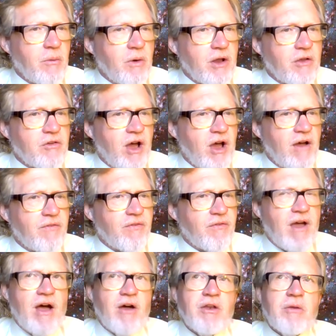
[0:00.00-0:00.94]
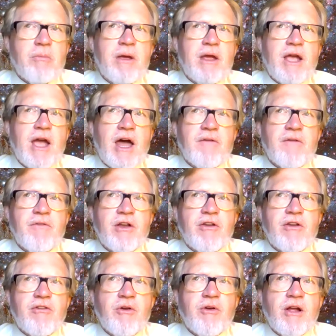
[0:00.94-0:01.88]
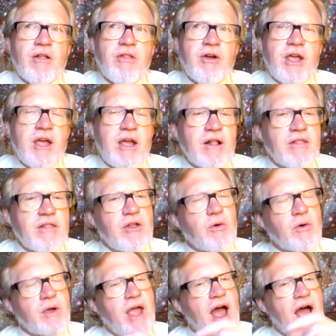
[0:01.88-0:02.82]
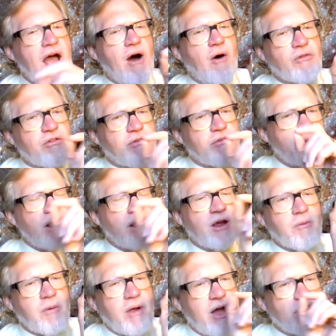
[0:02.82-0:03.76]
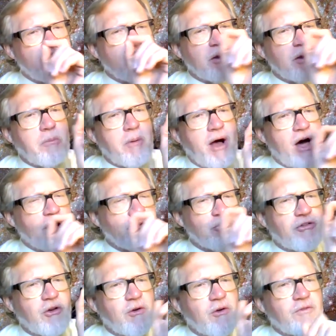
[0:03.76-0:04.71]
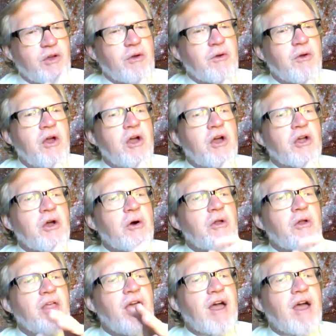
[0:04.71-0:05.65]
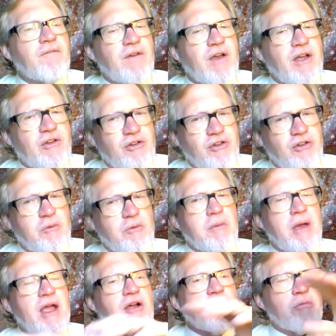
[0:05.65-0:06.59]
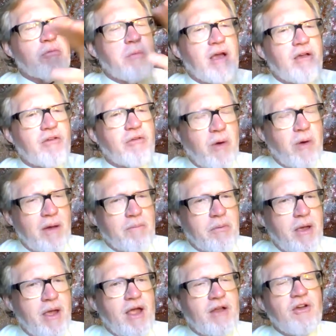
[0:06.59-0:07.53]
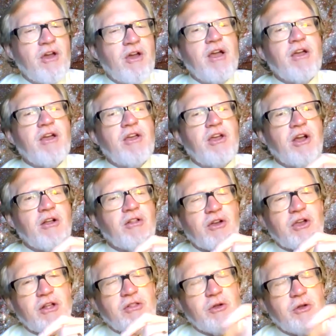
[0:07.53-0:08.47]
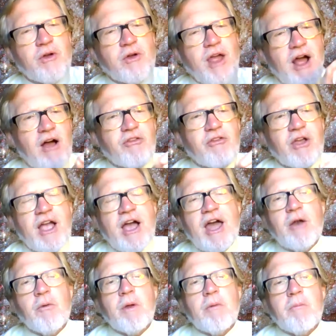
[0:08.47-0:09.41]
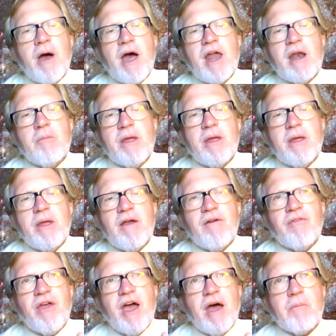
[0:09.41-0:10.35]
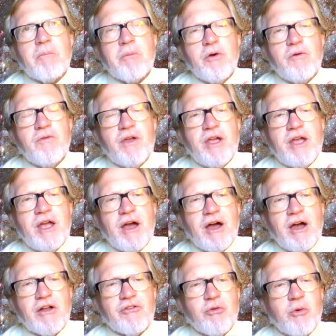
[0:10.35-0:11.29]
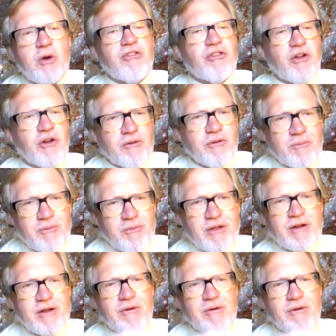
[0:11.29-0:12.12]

which I found to be kind of interesting looking at little cows spinning around in a bottle. So if you go to the FHU Makerspace webpage, you can look at little cows. It kind of reminded me of that movie uh, Twister, you